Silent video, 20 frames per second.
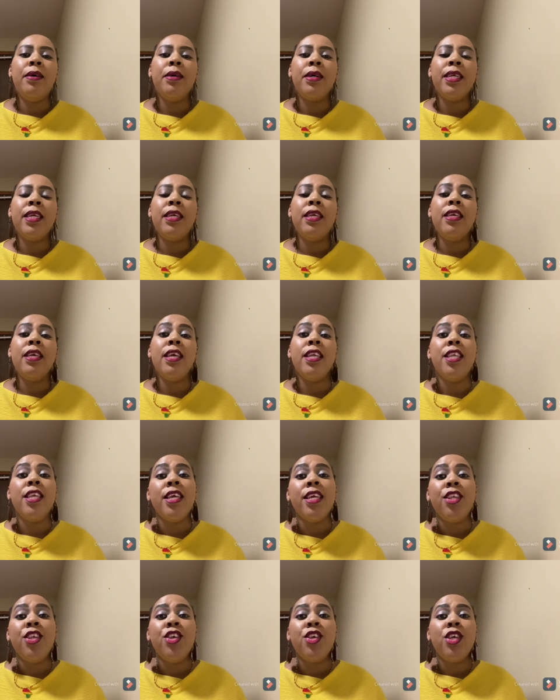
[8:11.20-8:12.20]

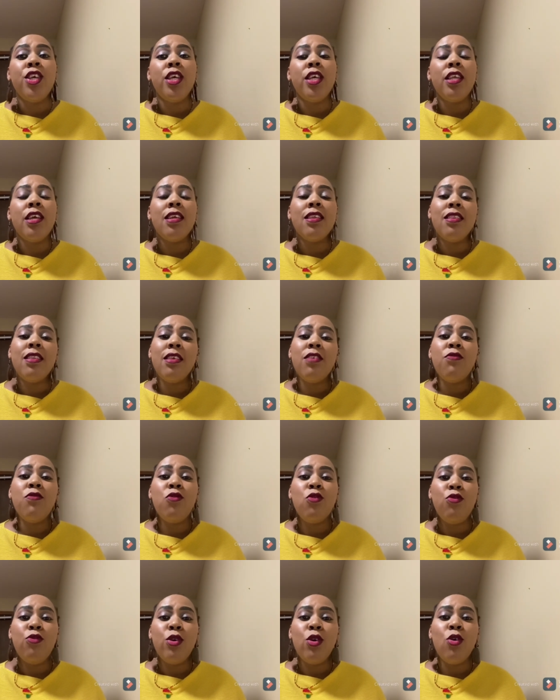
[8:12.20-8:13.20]
Kienyeji, this
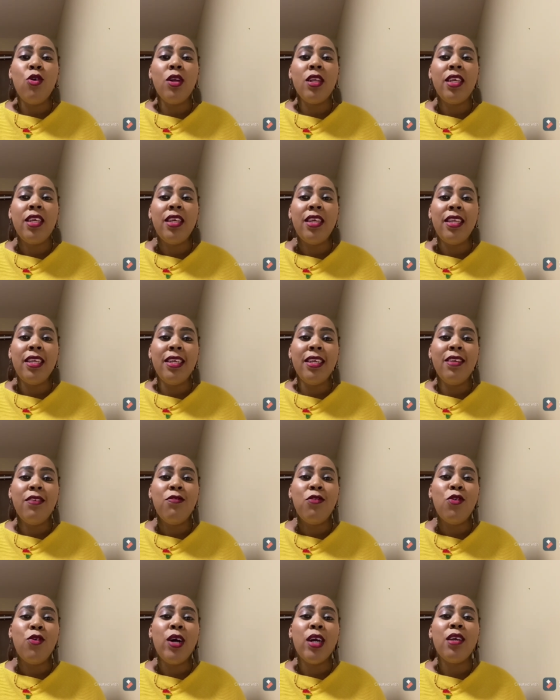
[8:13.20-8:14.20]
food we call kienyeji
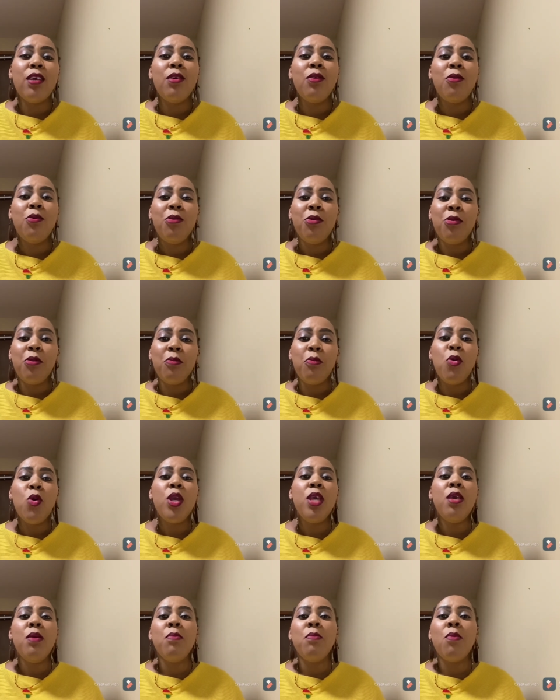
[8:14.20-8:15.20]
for Wakikuyu,
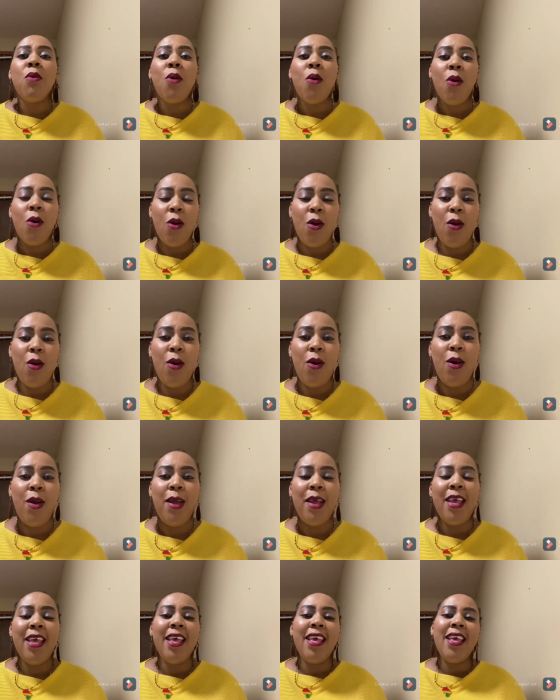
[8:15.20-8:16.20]
mokimo.
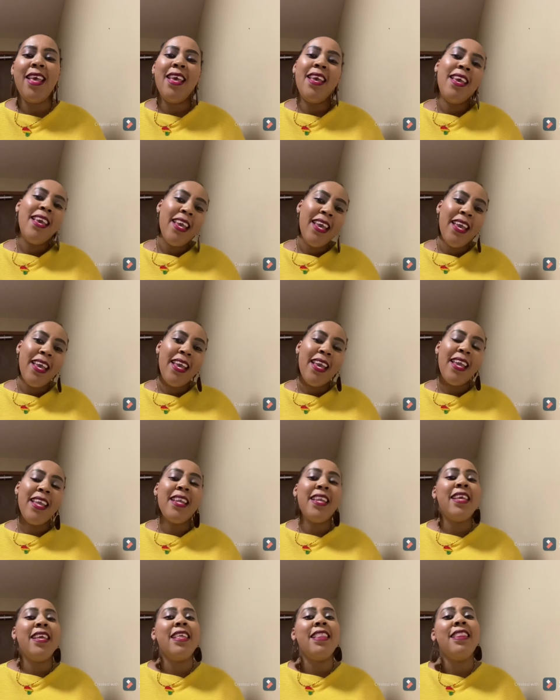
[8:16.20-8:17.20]

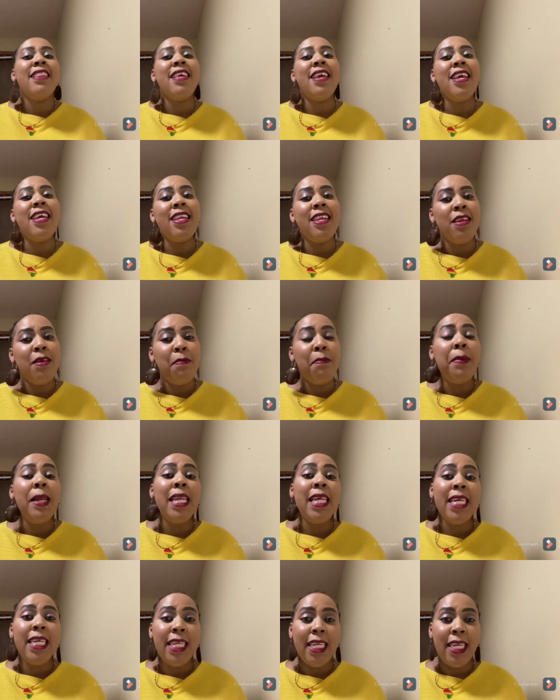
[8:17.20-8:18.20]
And githeri,
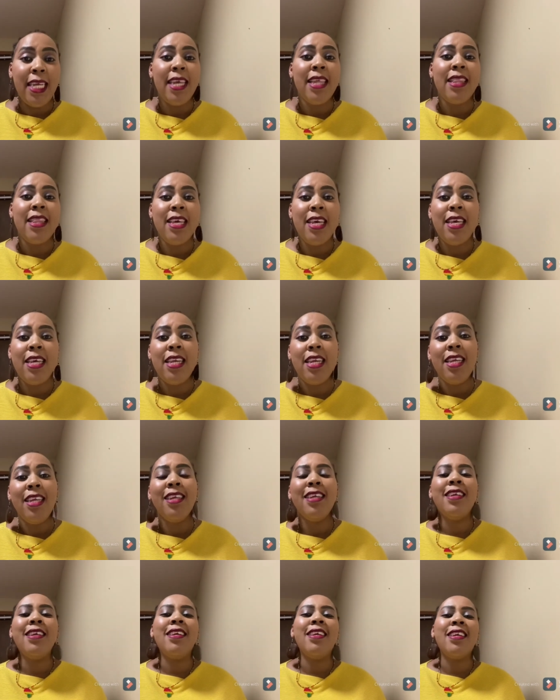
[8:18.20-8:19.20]
plain githeri,
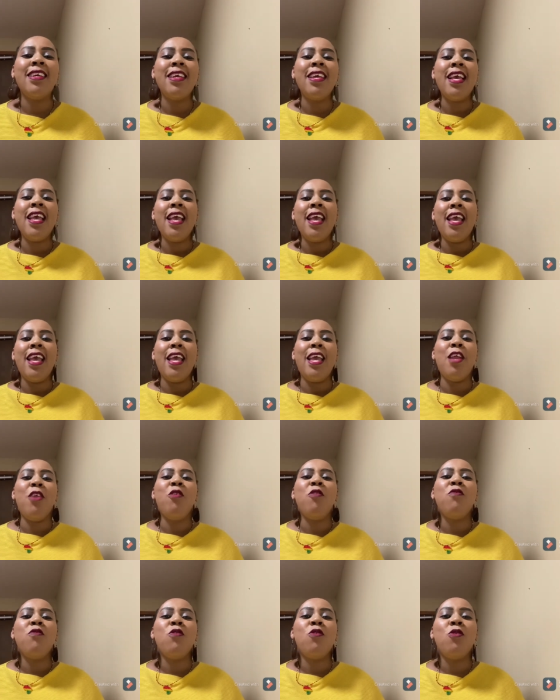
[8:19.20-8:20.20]
and
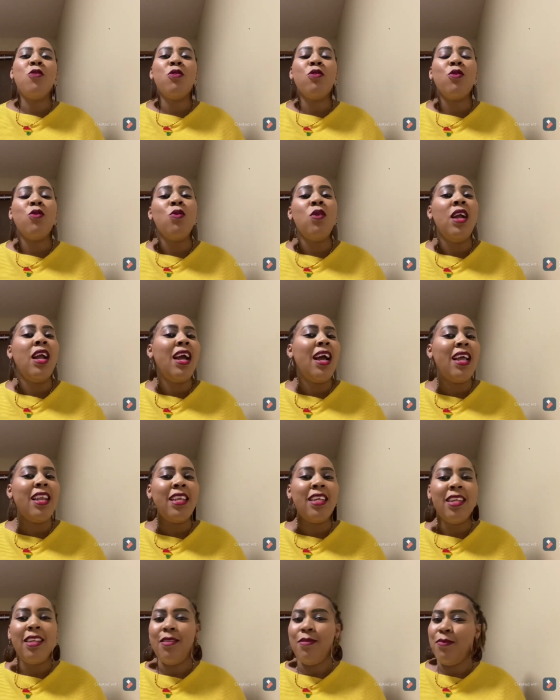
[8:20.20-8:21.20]
of course
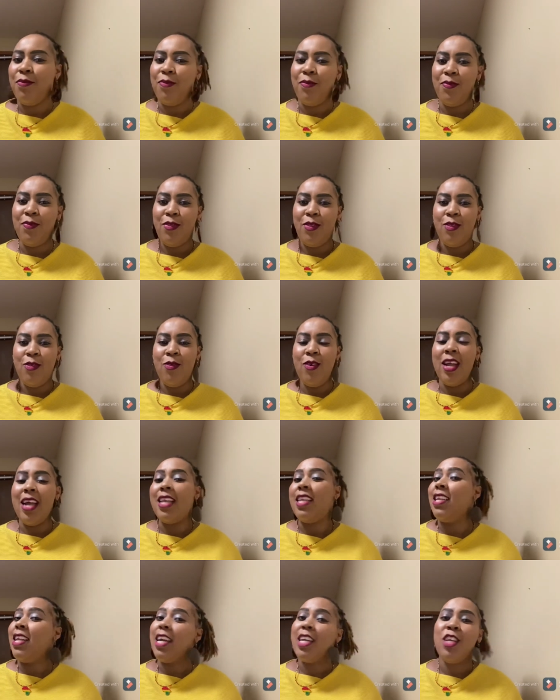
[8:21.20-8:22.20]
ugali
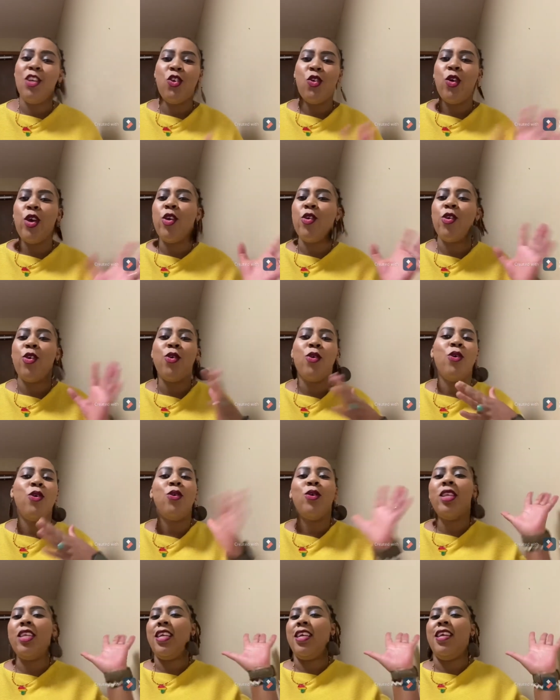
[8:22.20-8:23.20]
na kitoyo
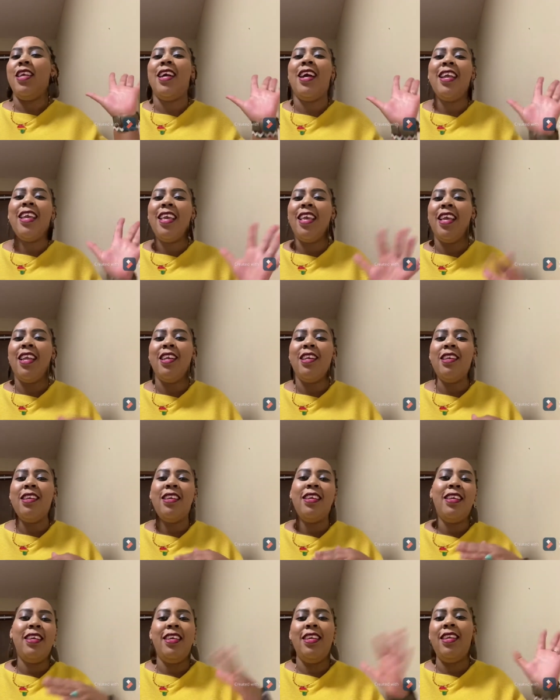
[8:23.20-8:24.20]
yoyote I
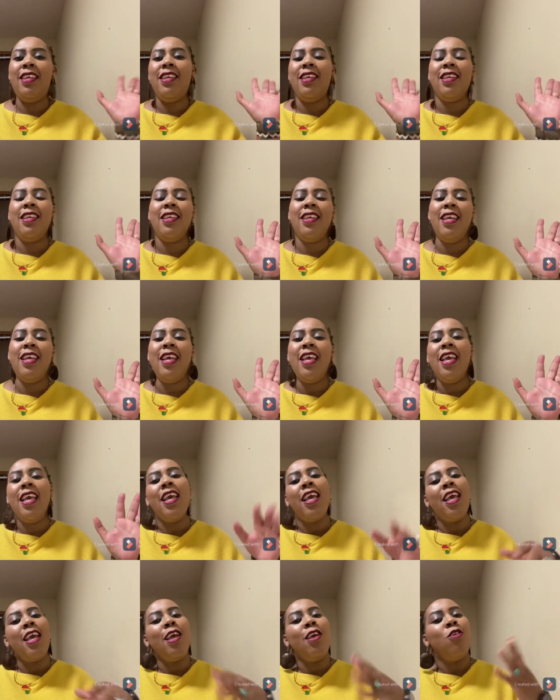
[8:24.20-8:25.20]
can eat.
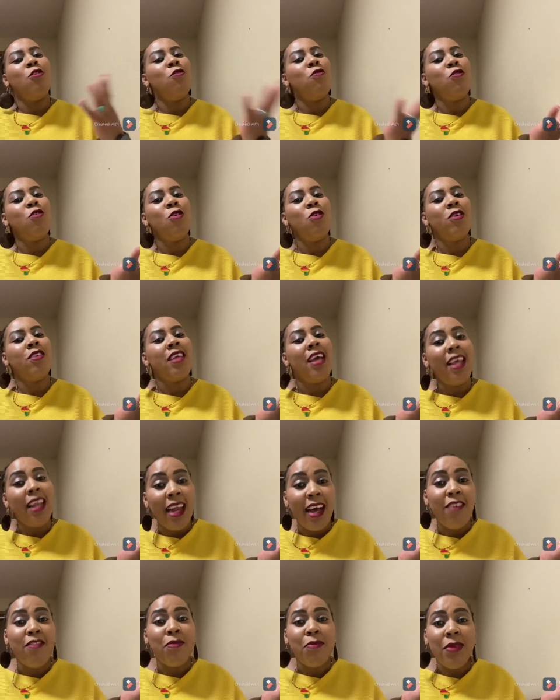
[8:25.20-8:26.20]
And of course I
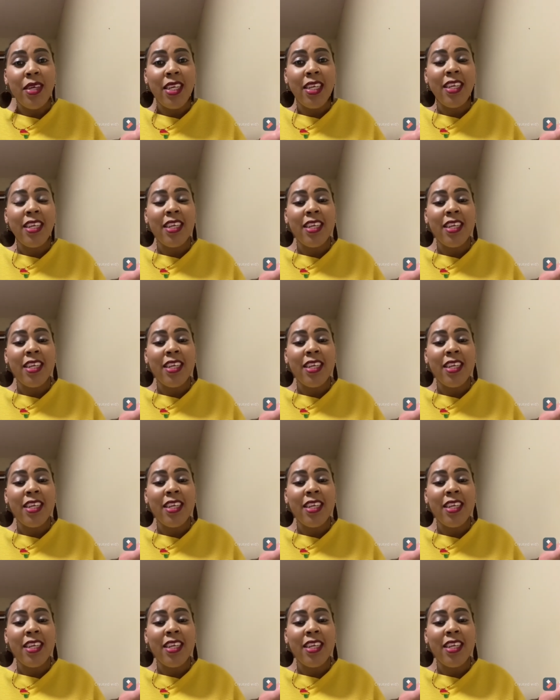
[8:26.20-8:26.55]
love meat.